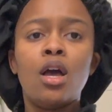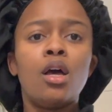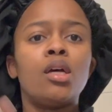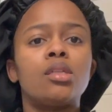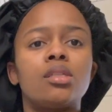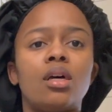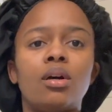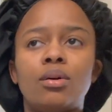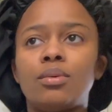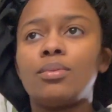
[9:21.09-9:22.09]

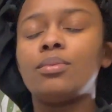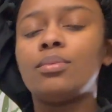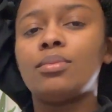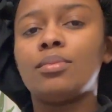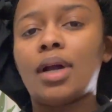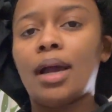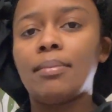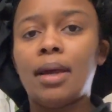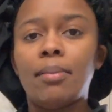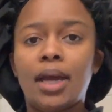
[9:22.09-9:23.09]
So I'm
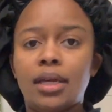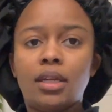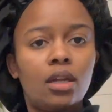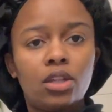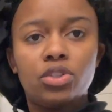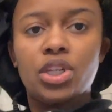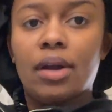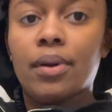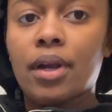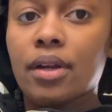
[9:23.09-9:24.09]
not buying another
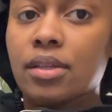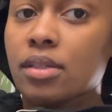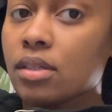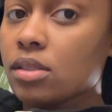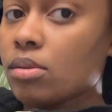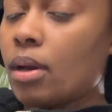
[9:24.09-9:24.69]
shower curtain until I